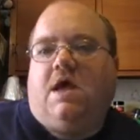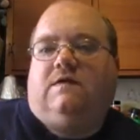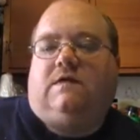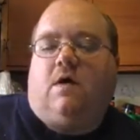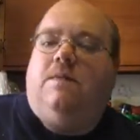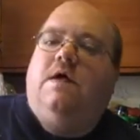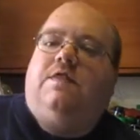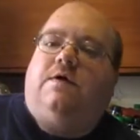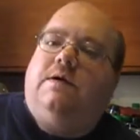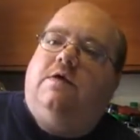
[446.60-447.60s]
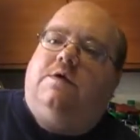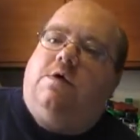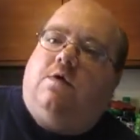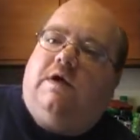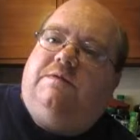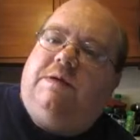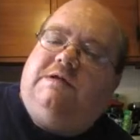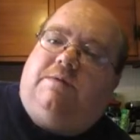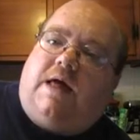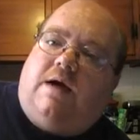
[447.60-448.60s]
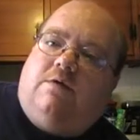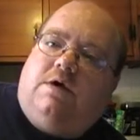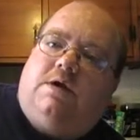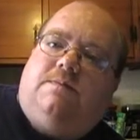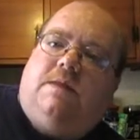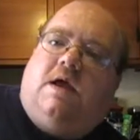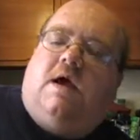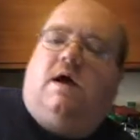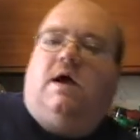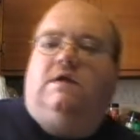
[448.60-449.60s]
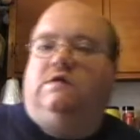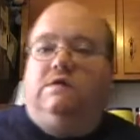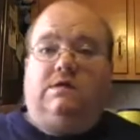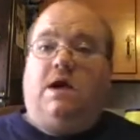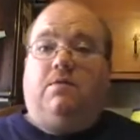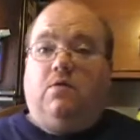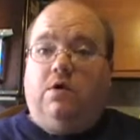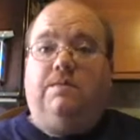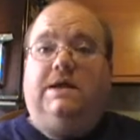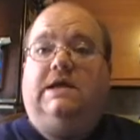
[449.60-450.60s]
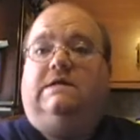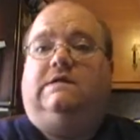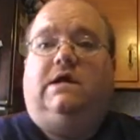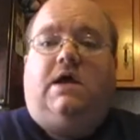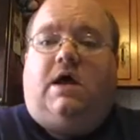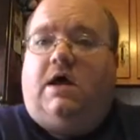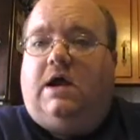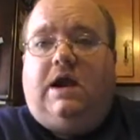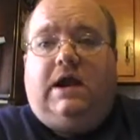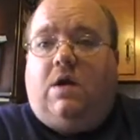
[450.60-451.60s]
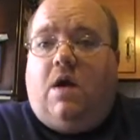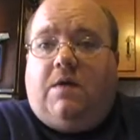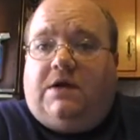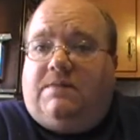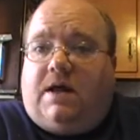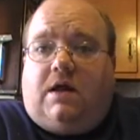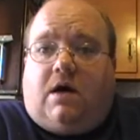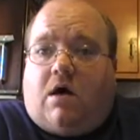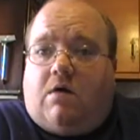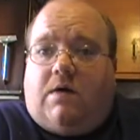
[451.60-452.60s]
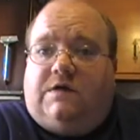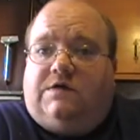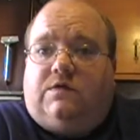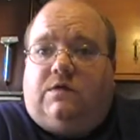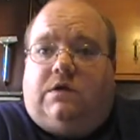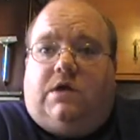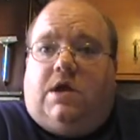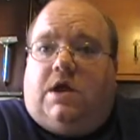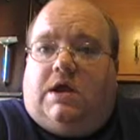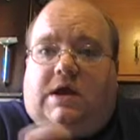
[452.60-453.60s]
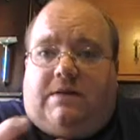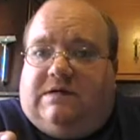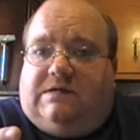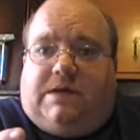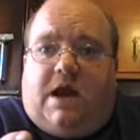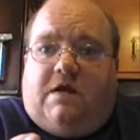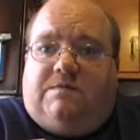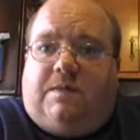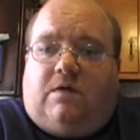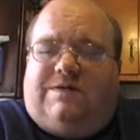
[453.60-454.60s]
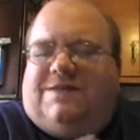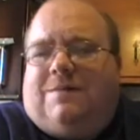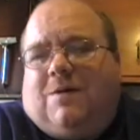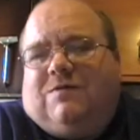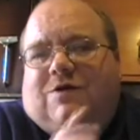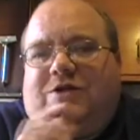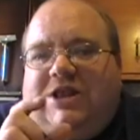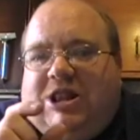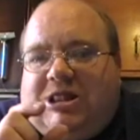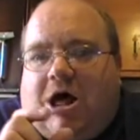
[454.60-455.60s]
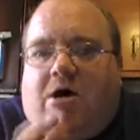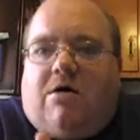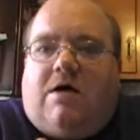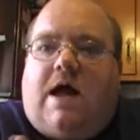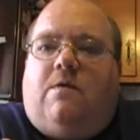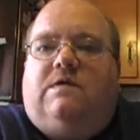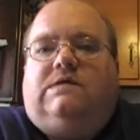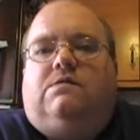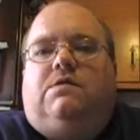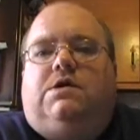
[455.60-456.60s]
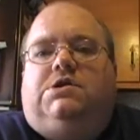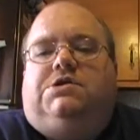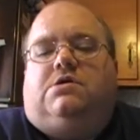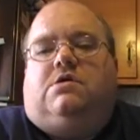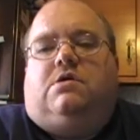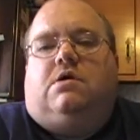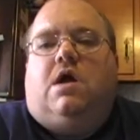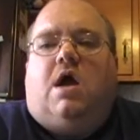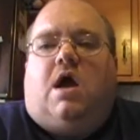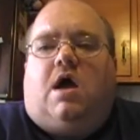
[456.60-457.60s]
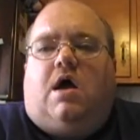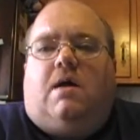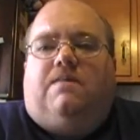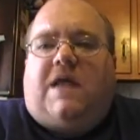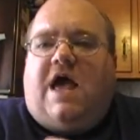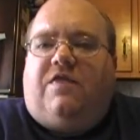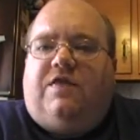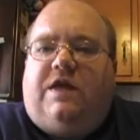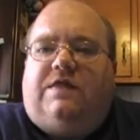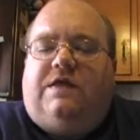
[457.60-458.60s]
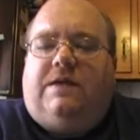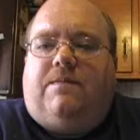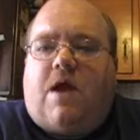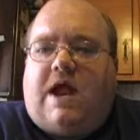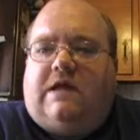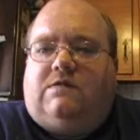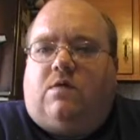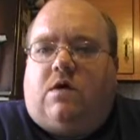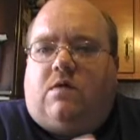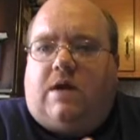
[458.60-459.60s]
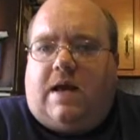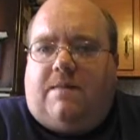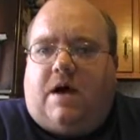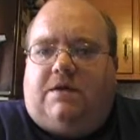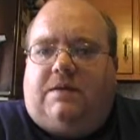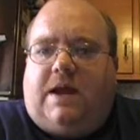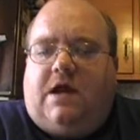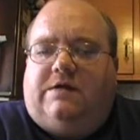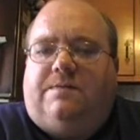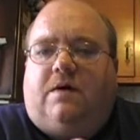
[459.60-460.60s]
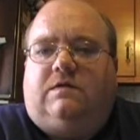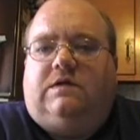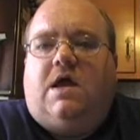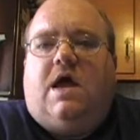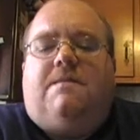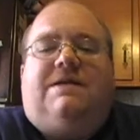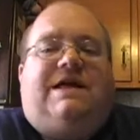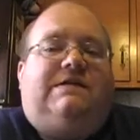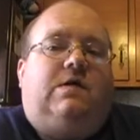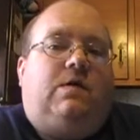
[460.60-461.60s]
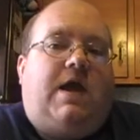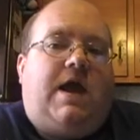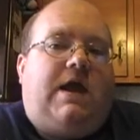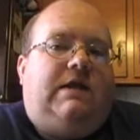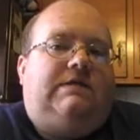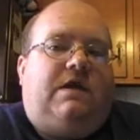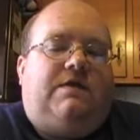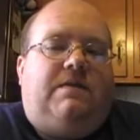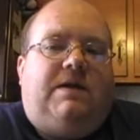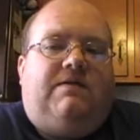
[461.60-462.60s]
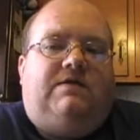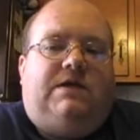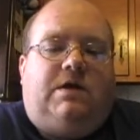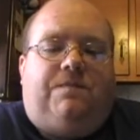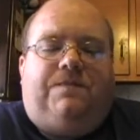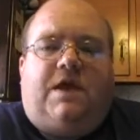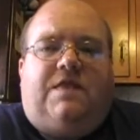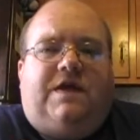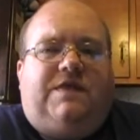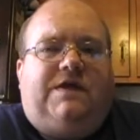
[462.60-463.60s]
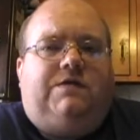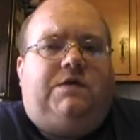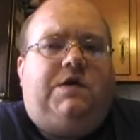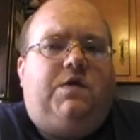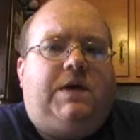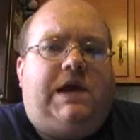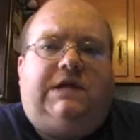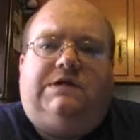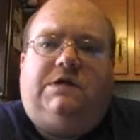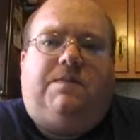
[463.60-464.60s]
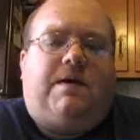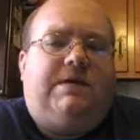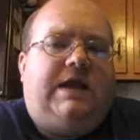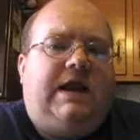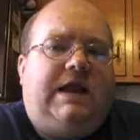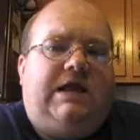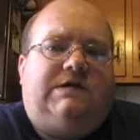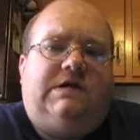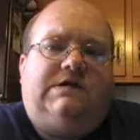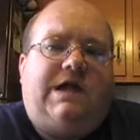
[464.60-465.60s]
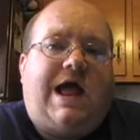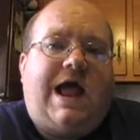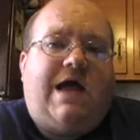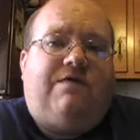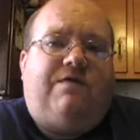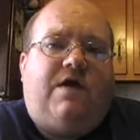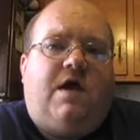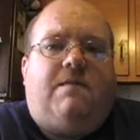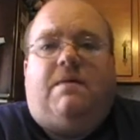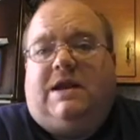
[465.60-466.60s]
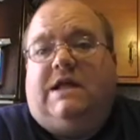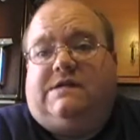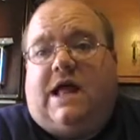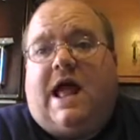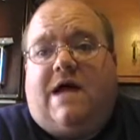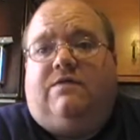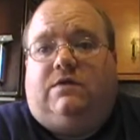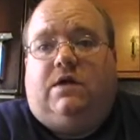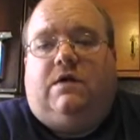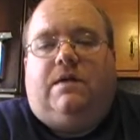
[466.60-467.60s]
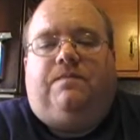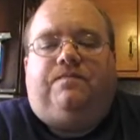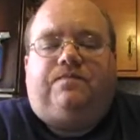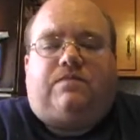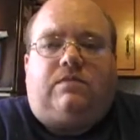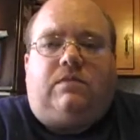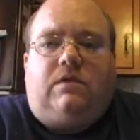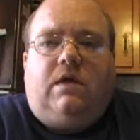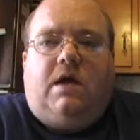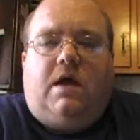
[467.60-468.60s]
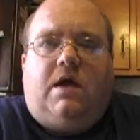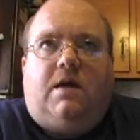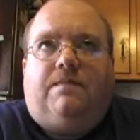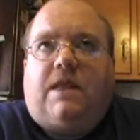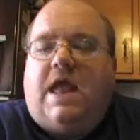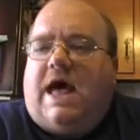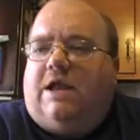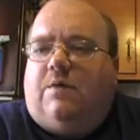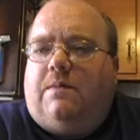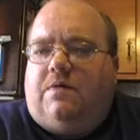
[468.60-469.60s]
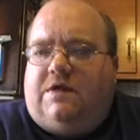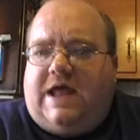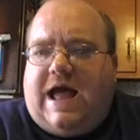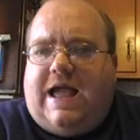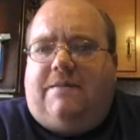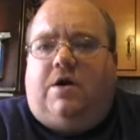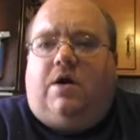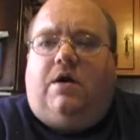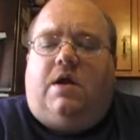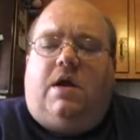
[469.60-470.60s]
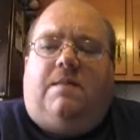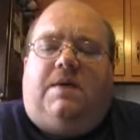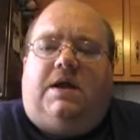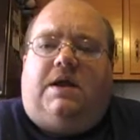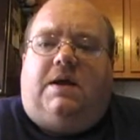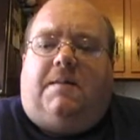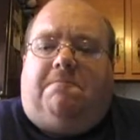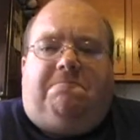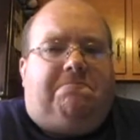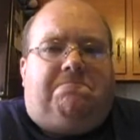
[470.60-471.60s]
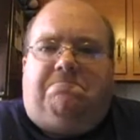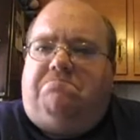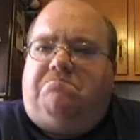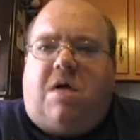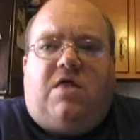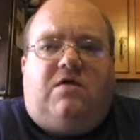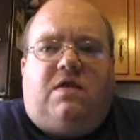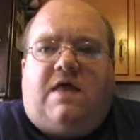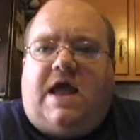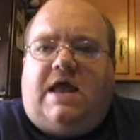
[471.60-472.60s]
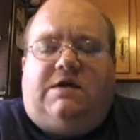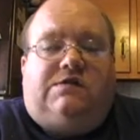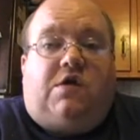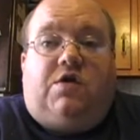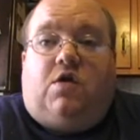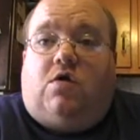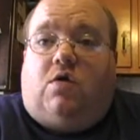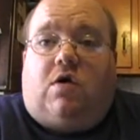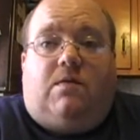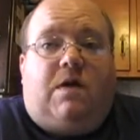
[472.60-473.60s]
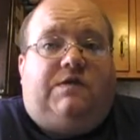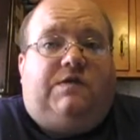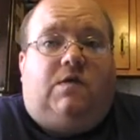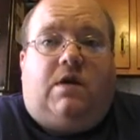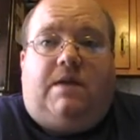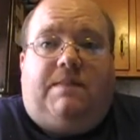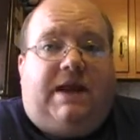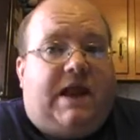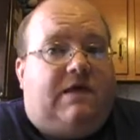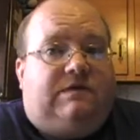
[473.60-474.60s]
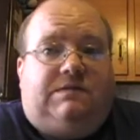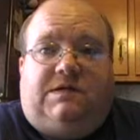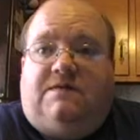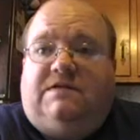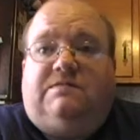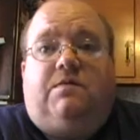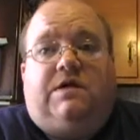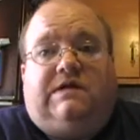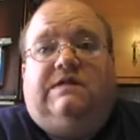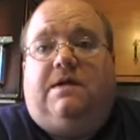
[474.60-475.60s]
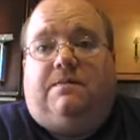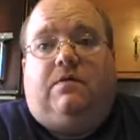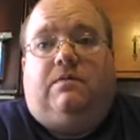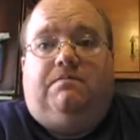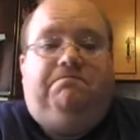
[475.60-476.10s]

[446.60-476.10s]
So 3/4 inch piece of plywood. Just used a couple wood bits. I went to my hardware store and got me some carriage bolts. The bolts are a little long. I wasn't really sure how thick the brackets were when I bought the carriage bolts, but that's okay. It's not that big of a deal. I think these were 2 inch. You probably get an inch and a half. Probably an inch and a half will do it. I don't remember the diameter, but other than that, just go to your local hardware store and pick out some stuff. It's pretty simple.